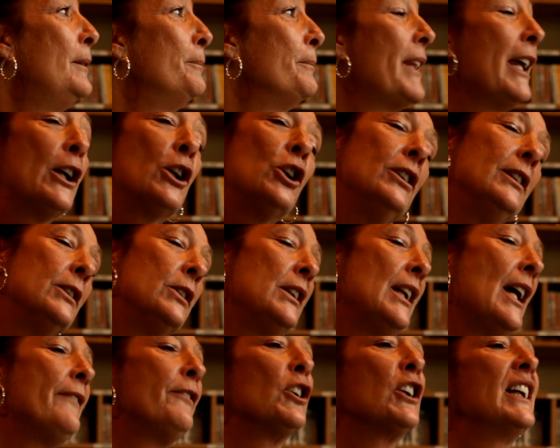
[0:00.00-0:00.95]
they couldn't
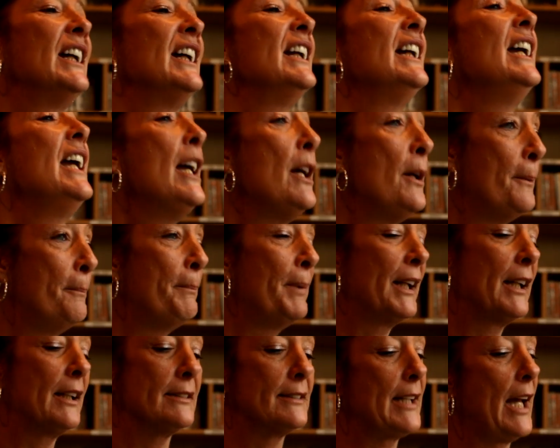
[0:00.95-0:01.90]
never get him
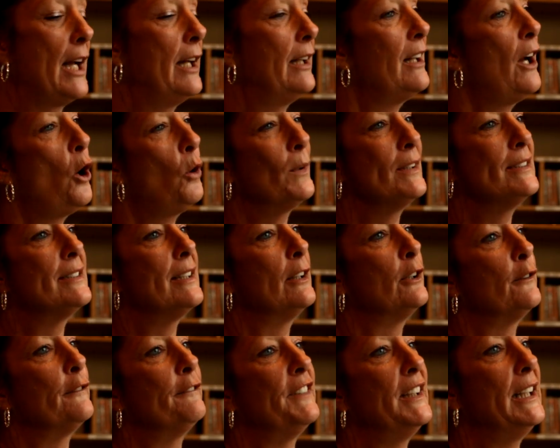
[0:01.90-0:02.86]
because I had always
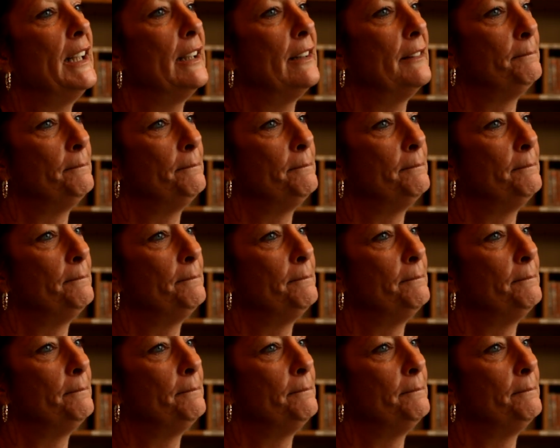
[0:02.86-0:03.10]
intervened.